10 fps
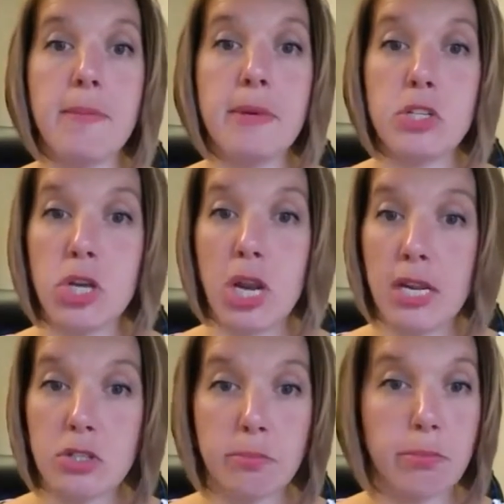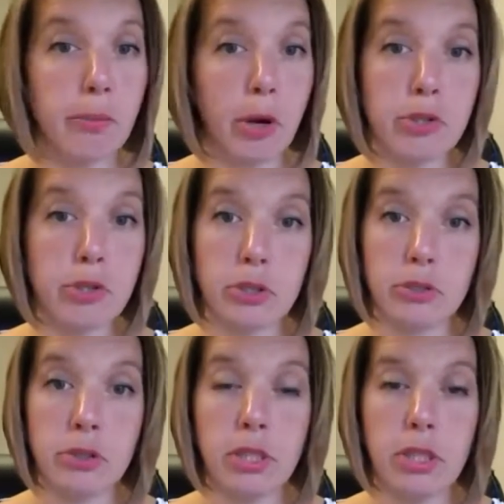maybe change some
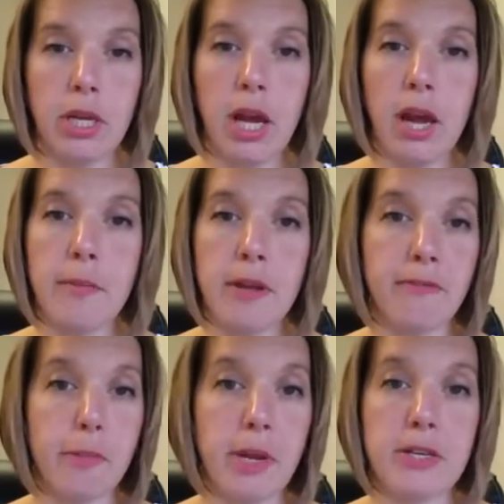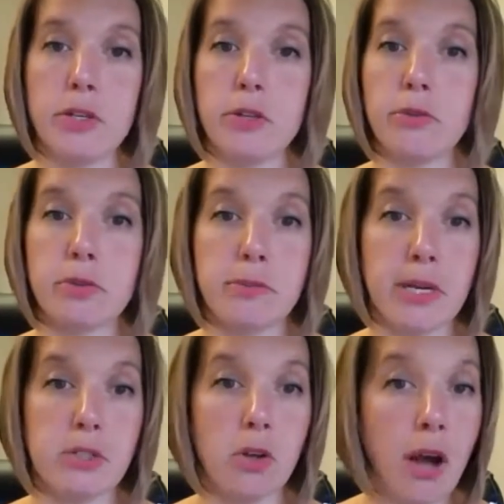promotional Um, information or some
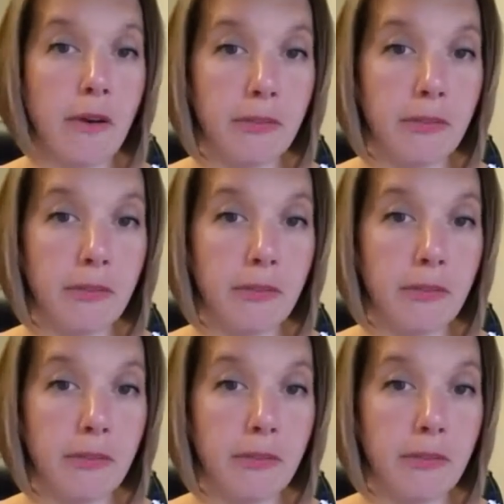special